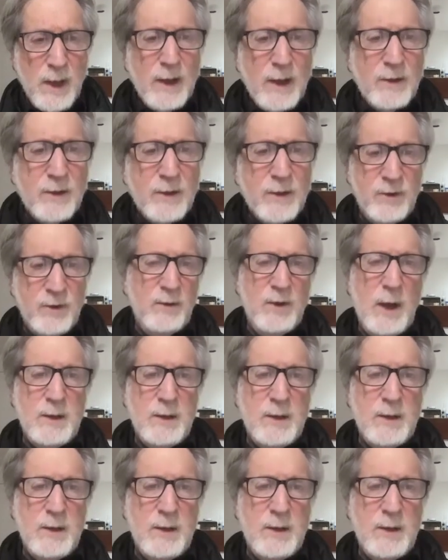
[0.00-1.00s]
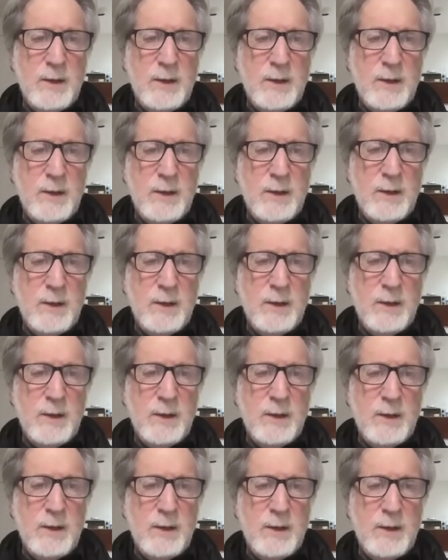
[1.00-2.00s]
and that there are
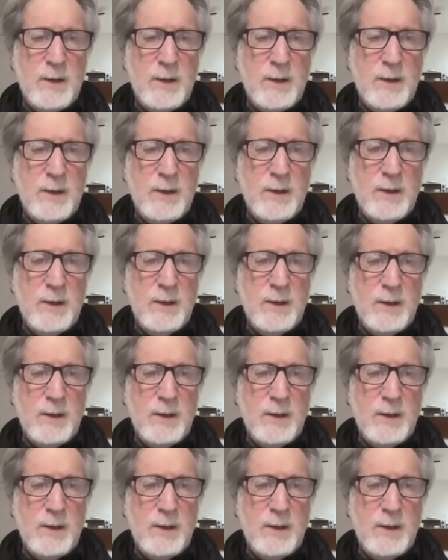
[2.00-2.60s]
sometimes reasons